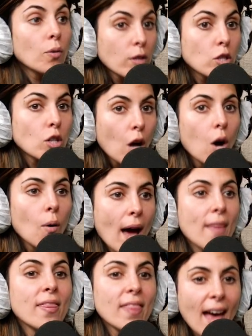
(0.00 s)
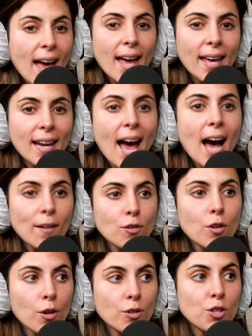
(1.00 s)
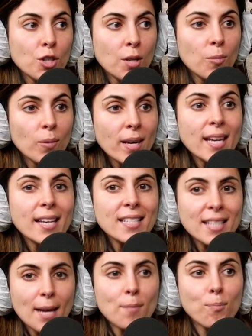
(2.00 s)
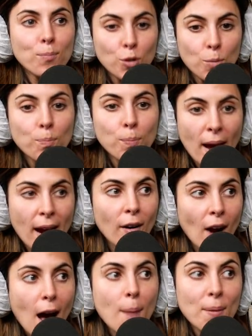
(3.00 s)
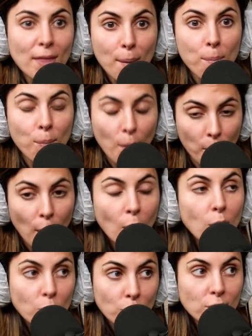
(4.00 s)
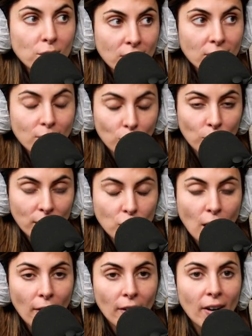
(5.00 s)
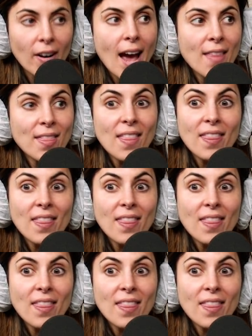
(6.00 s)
So, and then after those 2 weeks, they pair up and they propose to each other, and then